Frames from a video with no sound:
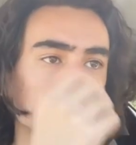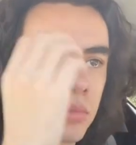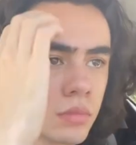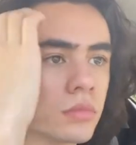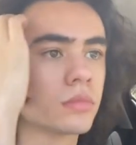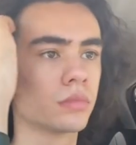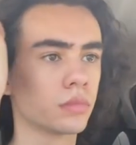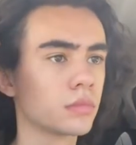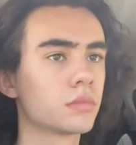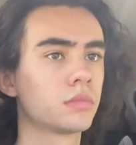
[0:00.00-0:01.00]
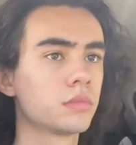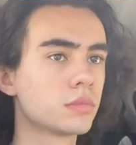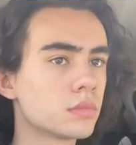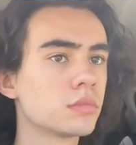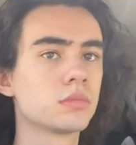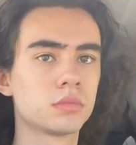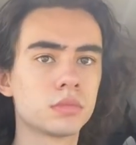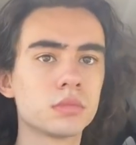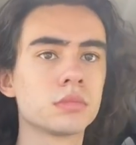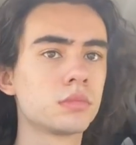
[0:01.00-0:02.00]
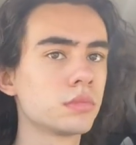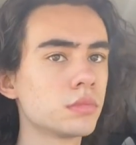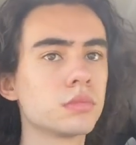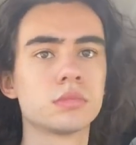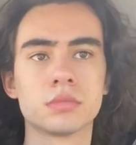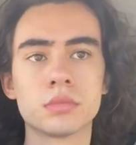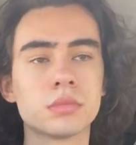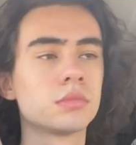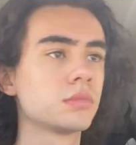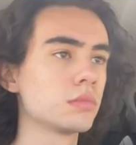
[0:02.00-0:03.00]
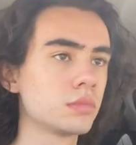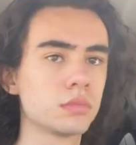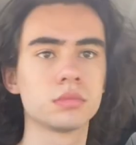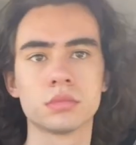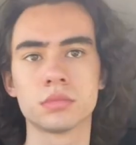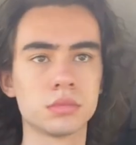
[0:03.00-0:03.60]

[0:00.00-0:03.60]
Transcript: [no speech]